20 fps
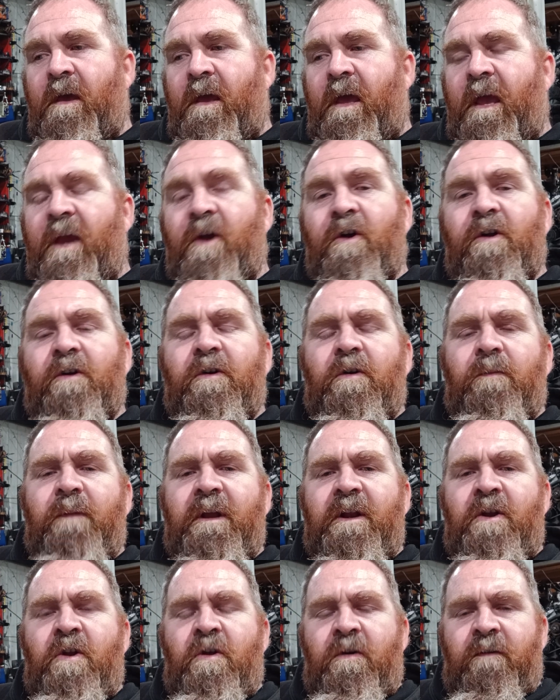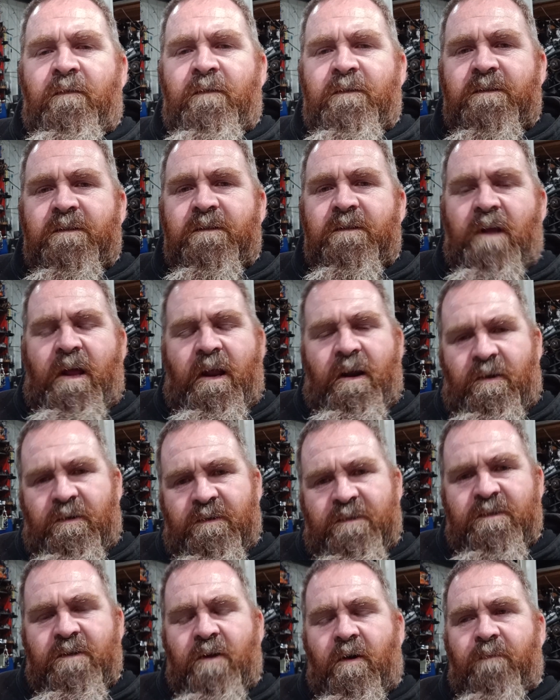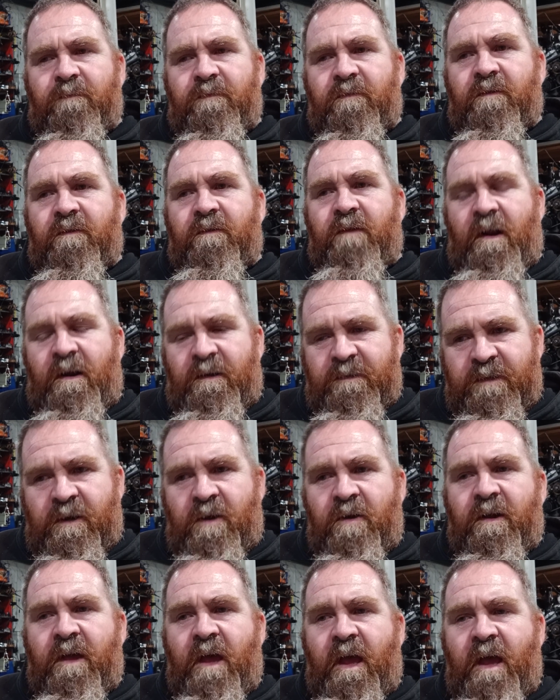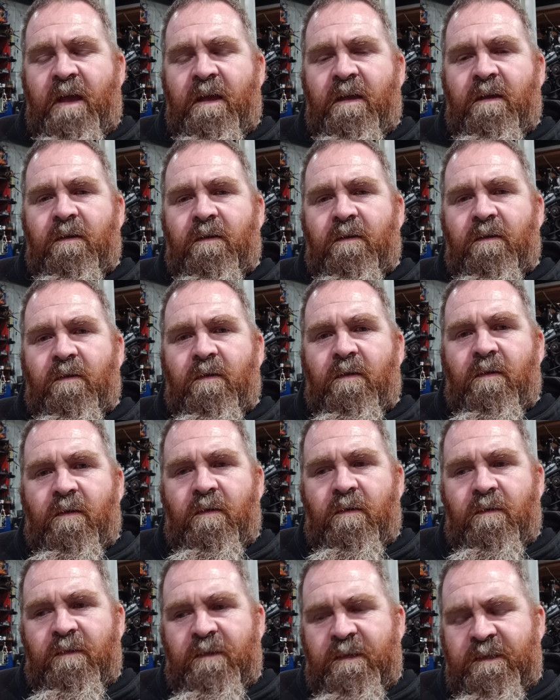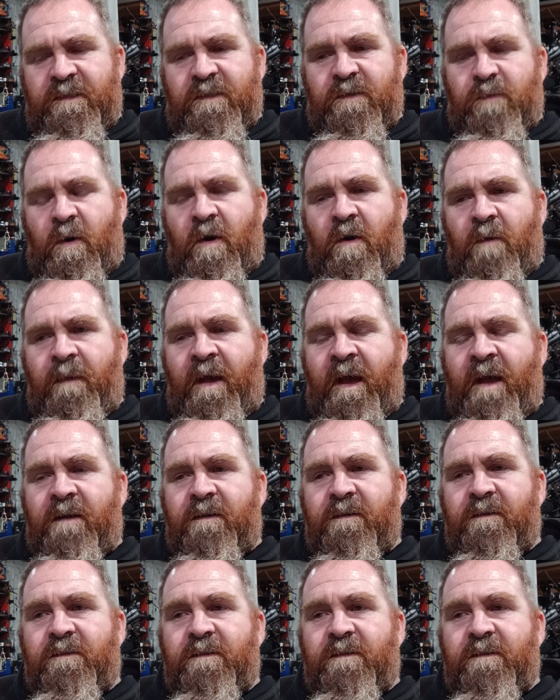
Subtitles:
he got a little bit nervous, and I stopped. I said, okay, this is where I'm at.